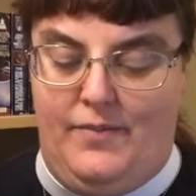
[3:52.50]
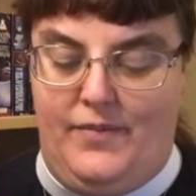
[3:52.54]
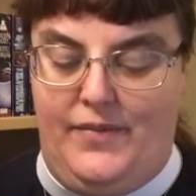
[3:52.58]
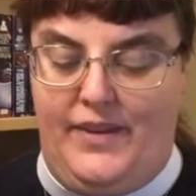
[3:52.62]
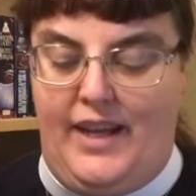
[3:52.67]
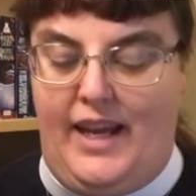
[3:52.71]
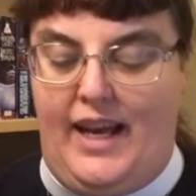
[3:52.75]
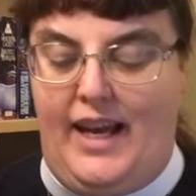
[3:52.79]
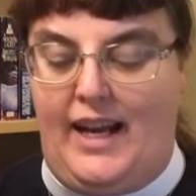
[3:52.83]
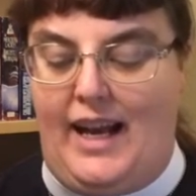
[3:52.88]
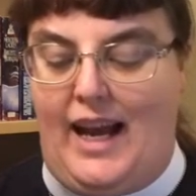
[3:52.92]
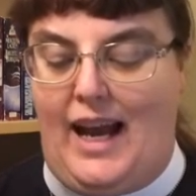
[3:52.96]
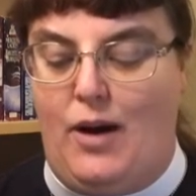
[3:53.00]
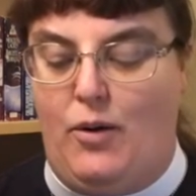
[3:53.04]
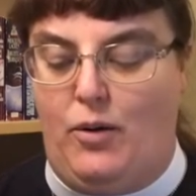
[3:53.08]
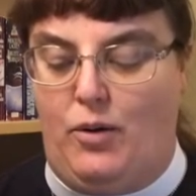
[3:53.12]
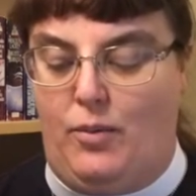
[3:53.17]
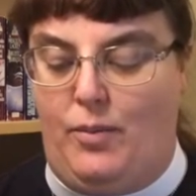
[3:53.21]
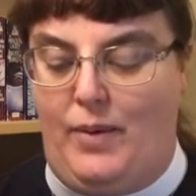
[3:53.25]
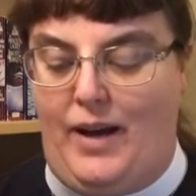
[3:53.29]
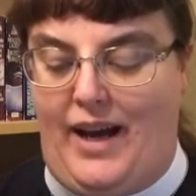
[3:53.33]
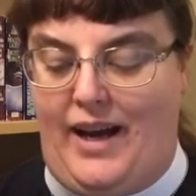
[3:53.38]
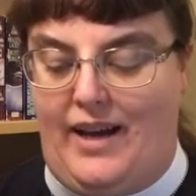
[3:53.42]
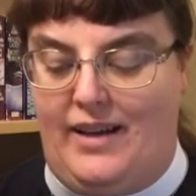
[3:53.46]
An hour
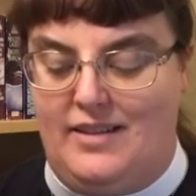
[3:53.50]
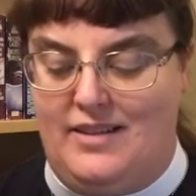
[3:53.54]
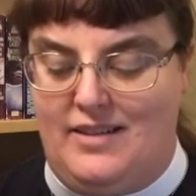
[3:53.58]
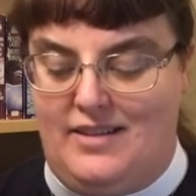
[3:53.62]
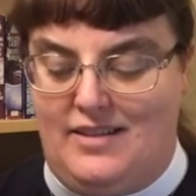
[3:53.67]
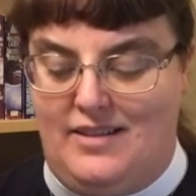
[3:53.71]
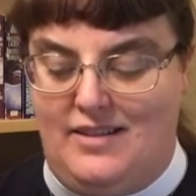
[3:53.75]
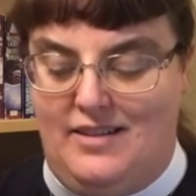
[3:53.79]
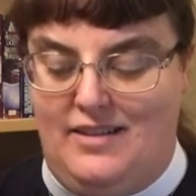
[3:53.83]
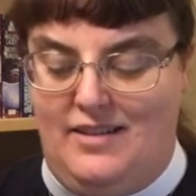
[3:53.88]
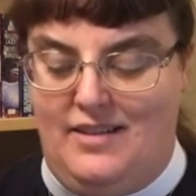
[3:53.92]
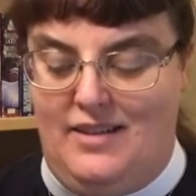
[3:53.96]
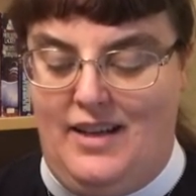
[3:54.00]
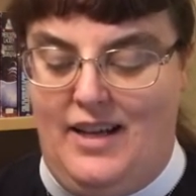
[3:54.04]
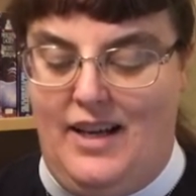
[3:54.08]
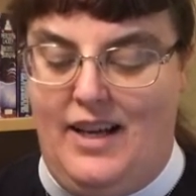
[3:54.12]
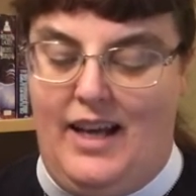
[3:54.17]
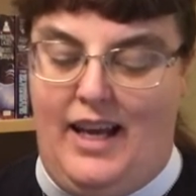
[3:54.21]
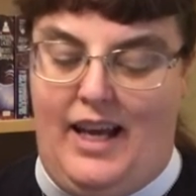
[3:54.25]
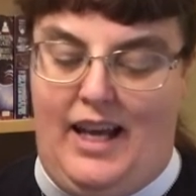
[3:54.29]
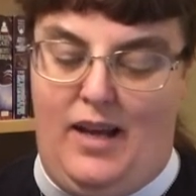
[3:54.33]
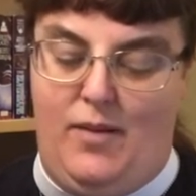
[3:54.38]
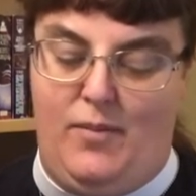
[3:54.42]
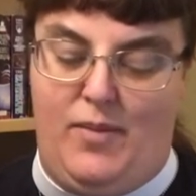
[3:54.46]
passed.
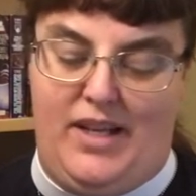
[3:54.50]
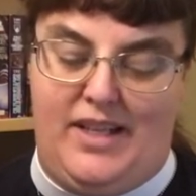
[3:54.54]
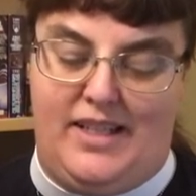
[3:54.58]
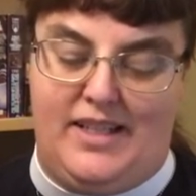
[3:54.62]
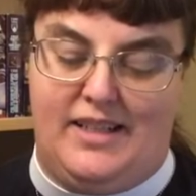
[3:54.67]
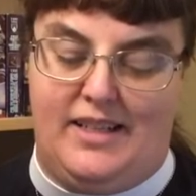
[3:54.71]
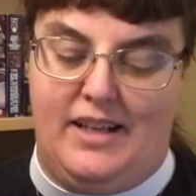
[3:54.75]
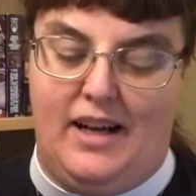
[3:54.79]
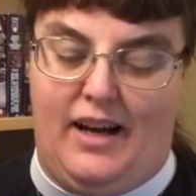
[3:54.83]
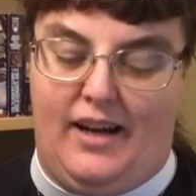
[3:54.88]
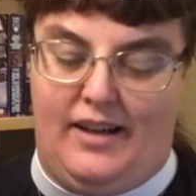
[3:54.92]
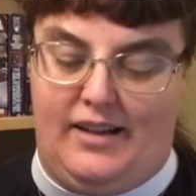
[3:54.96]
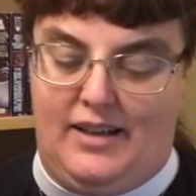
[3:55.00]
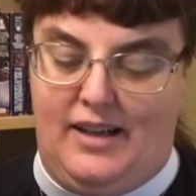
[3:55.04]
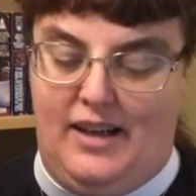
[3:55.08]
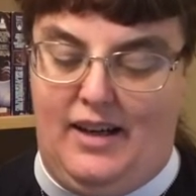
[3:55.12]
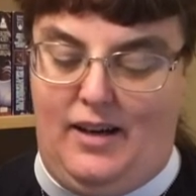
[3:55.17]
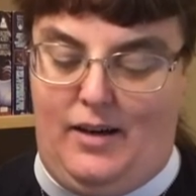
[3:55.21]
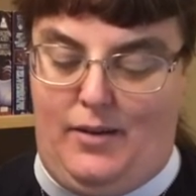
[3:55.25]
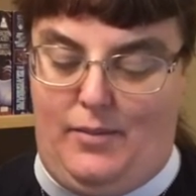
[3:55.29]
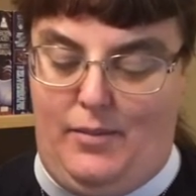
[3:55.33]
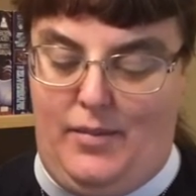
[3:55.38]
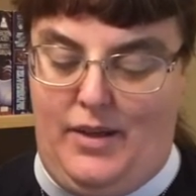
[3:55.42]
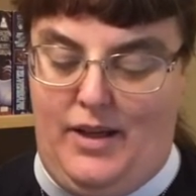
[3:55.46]
Amy did not
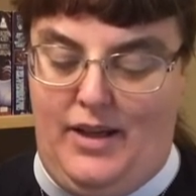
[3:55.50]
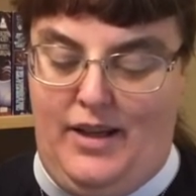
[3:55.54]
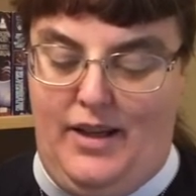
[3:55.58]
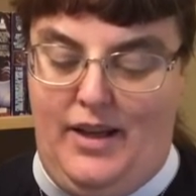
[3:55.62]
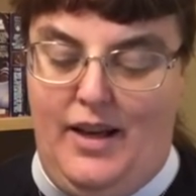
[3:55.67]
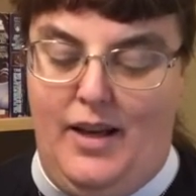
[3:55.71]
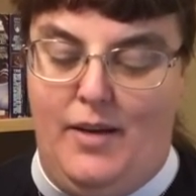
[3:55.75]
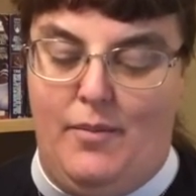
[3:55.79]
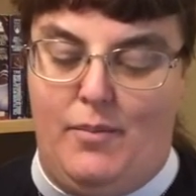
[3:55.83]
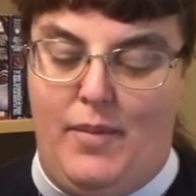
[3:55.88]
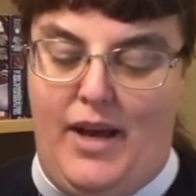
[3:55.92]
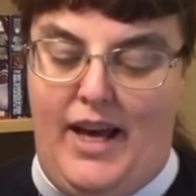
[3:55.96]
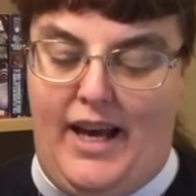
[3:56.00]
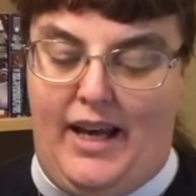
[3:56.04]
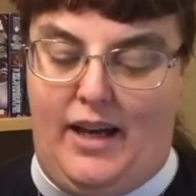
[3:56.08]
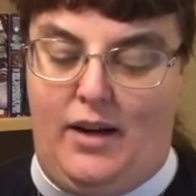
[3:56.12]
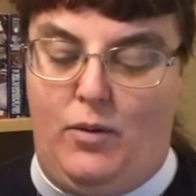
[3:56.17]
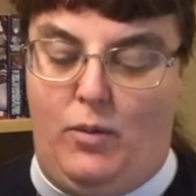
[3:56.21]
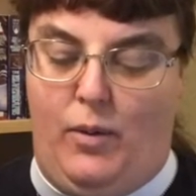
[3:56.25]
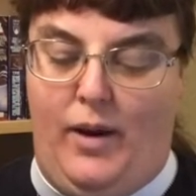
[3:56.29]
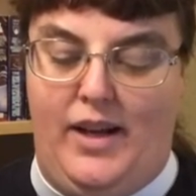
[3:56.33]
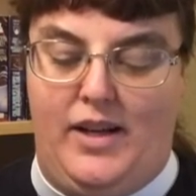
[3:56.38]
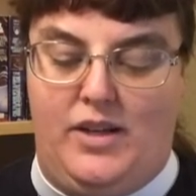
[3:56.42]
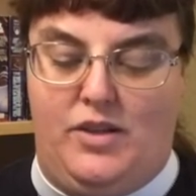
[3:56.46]
come. Meg
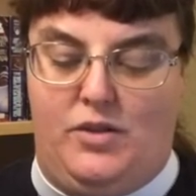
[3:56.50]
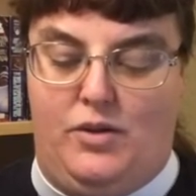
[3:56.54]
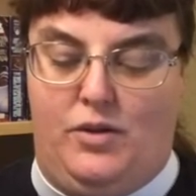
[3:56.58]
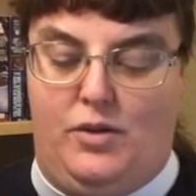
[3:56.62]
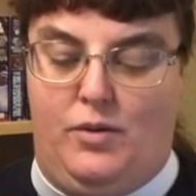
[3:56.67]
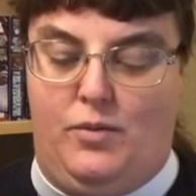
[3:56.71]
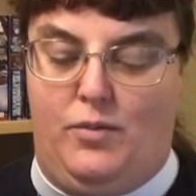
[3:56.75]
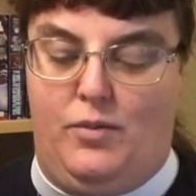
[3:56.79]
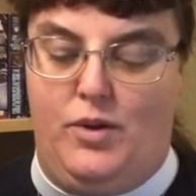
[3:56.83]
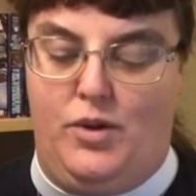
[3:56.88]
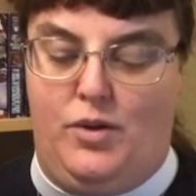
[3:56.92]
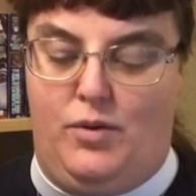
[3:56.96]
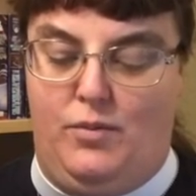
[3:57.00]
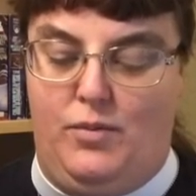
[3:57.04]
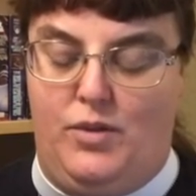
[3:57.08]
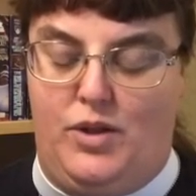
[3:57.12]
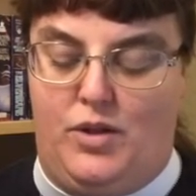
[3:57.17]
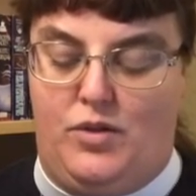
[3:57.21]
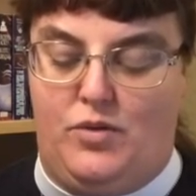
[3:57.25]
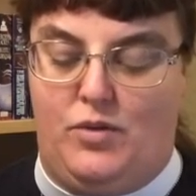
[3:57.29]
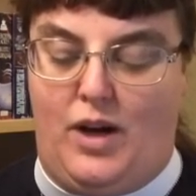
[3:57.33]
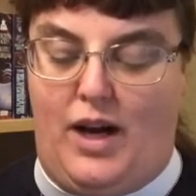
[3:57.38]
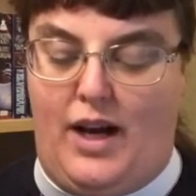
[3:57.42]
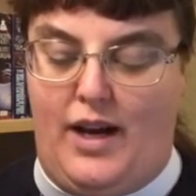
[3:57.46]
went to her room to
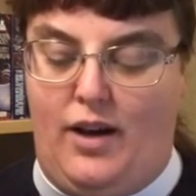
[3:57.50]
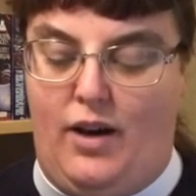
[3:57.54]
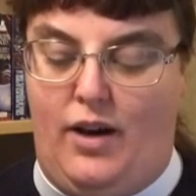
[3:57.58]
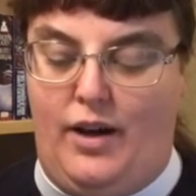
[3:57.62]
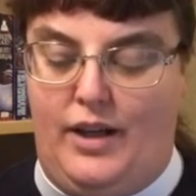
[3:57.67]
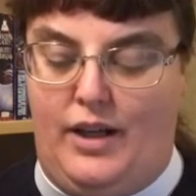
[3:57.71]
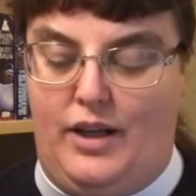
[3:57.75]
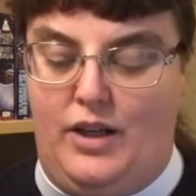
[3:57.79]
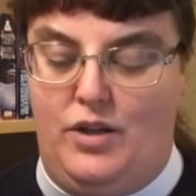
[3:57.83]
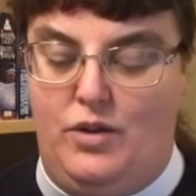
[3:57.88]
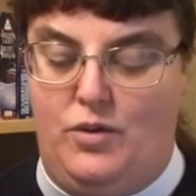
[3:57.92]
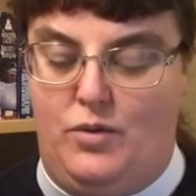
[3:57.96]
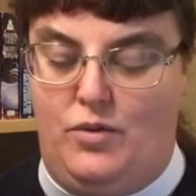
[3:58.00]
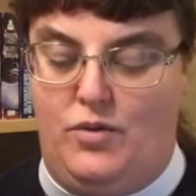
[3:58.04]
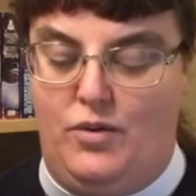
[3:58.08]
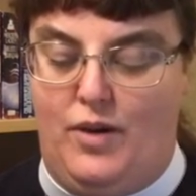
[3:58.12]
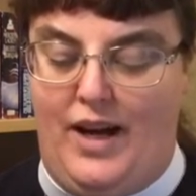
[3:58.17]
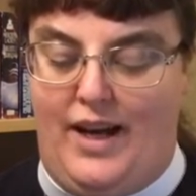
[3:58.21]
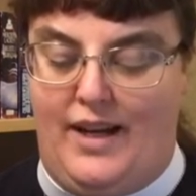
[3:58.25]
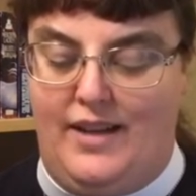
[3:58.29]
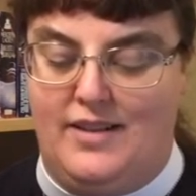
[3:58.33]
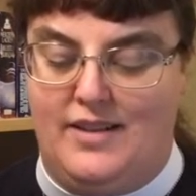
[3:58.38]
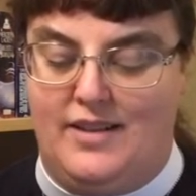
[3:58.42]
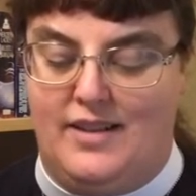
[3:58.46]
try on a new
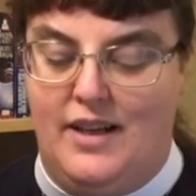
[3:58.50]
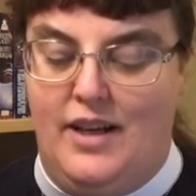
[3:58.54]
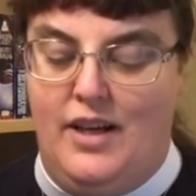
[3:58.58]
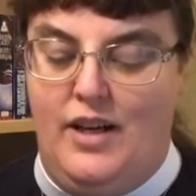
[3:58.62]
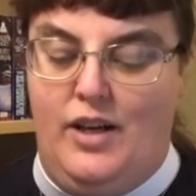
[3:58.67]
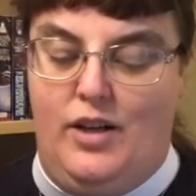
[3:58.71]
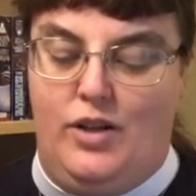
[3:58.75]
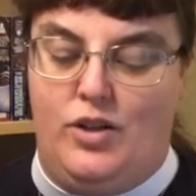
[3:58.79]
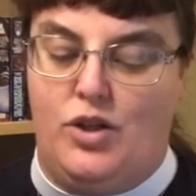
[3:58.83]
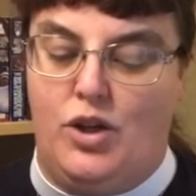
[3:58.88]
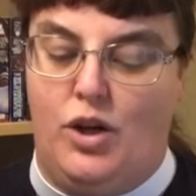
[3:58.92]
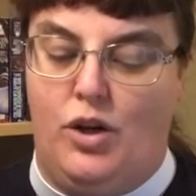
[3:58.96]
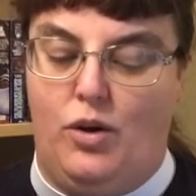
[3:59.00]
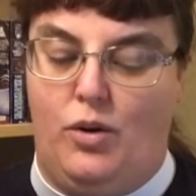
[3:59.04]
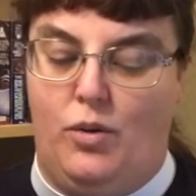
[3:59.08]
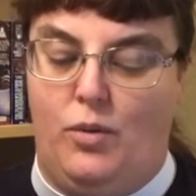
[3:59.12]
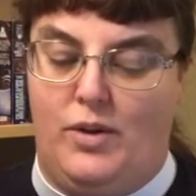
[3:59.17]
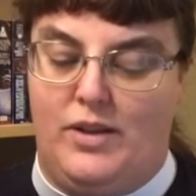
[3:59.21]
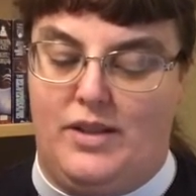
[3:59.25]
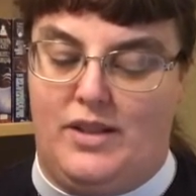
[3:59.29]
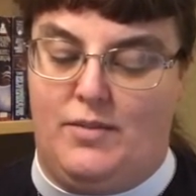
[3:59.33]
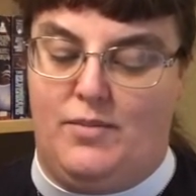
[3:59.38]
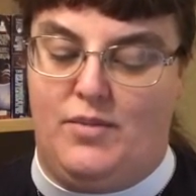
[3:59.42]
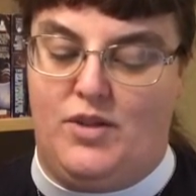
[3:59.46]
dress, Jo
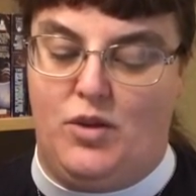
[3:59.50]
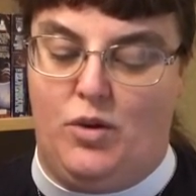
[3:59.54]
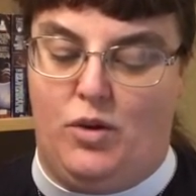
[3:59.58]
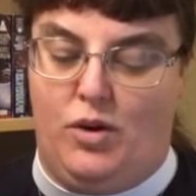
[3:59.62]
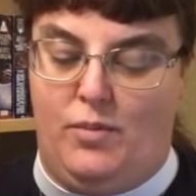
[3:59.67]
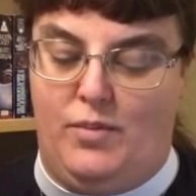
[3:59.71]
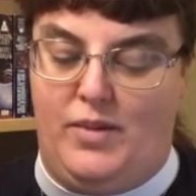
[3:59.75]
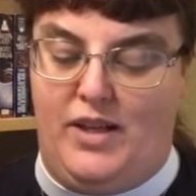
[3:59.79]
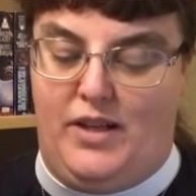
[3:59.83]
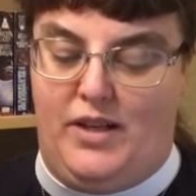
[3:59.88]
was absorbed in